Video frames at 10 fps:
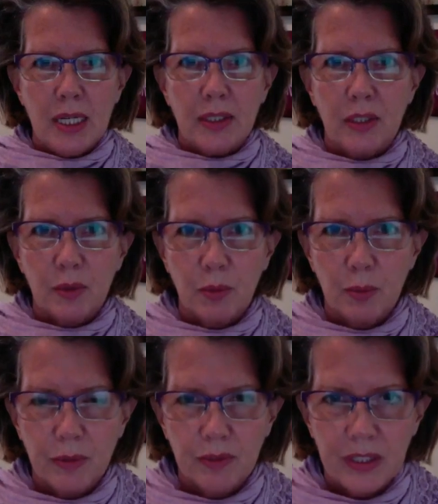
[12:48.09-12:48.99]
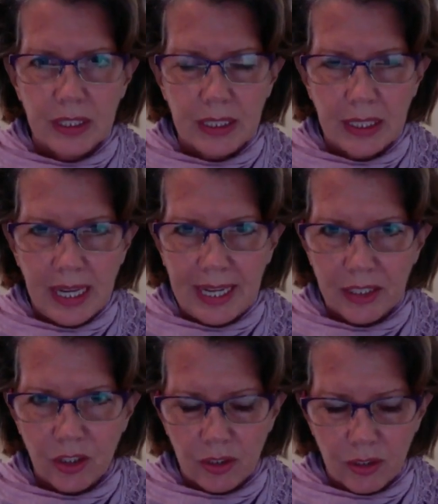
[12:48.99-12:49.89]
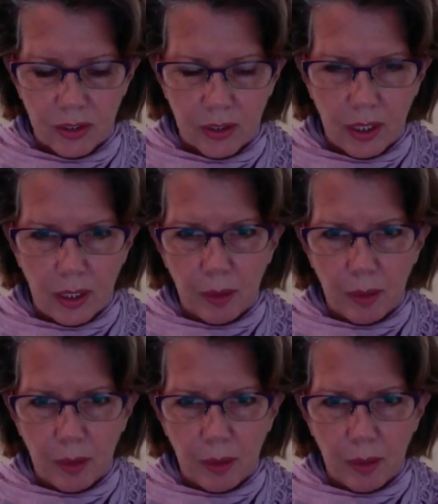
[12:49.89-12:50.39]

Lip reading: So it's when we're feeling anxious,